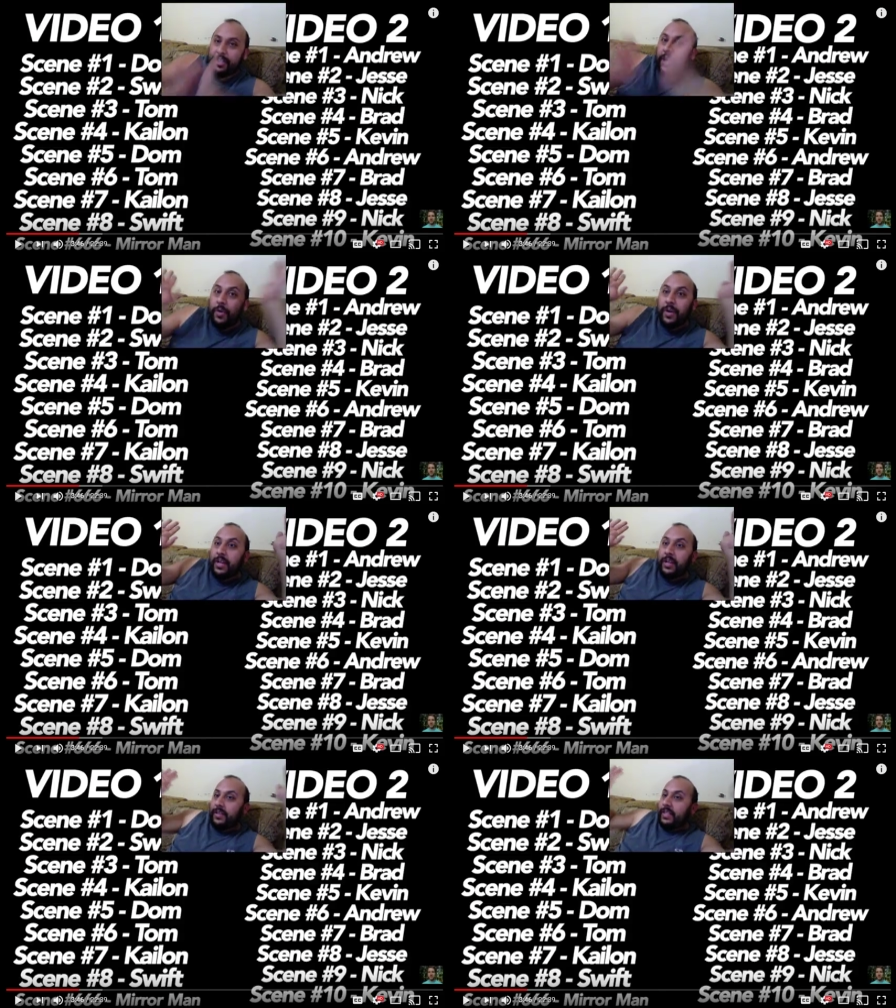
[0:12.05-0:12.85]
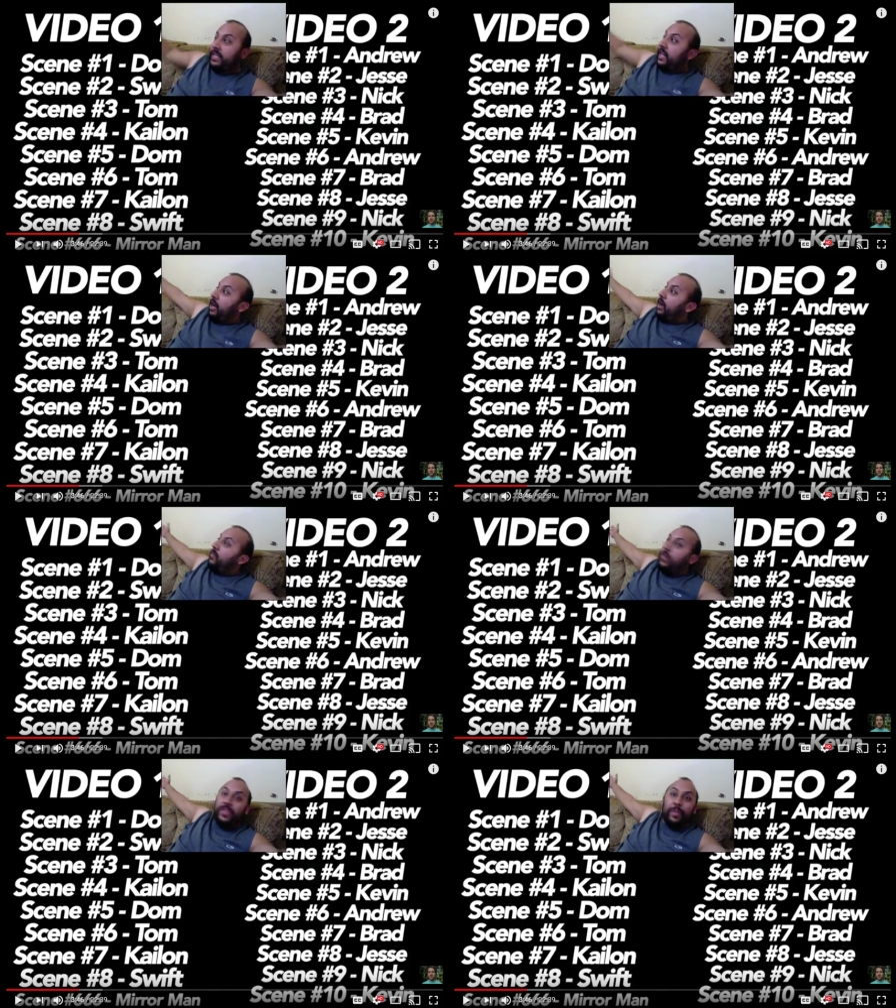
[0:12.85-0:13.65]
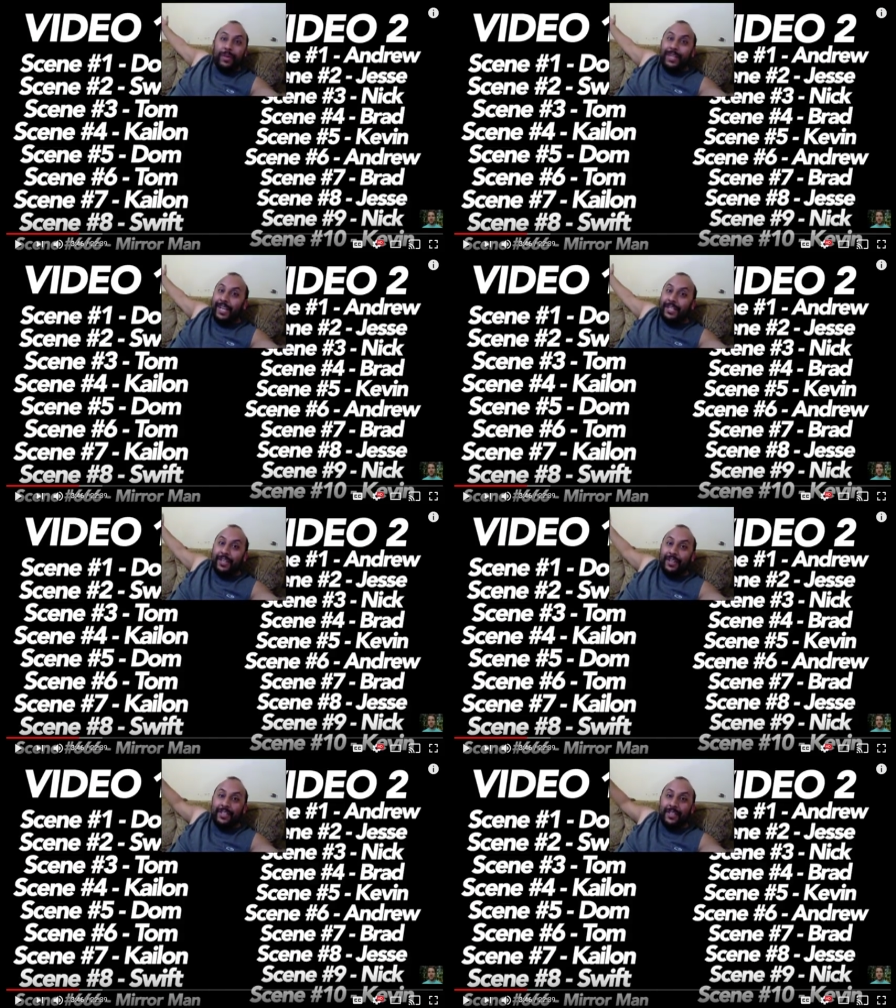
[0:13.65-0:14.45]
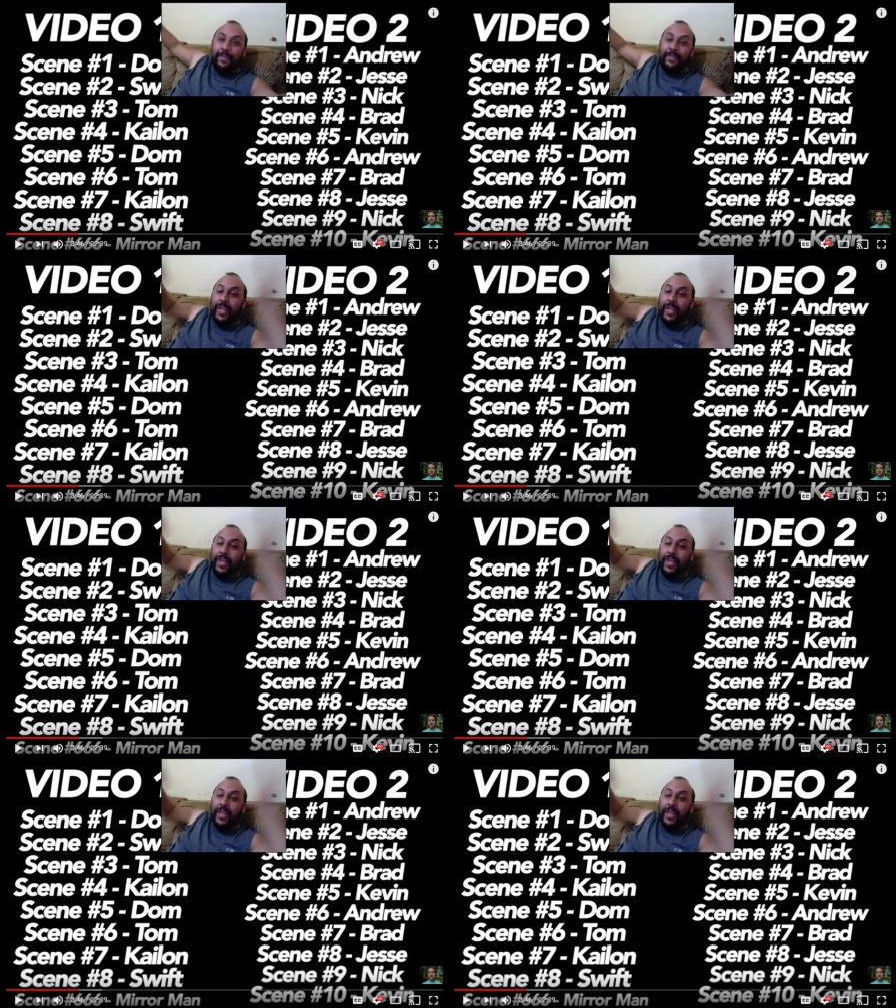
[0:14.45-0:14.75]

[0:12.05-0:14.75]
So let's get on with the predictions.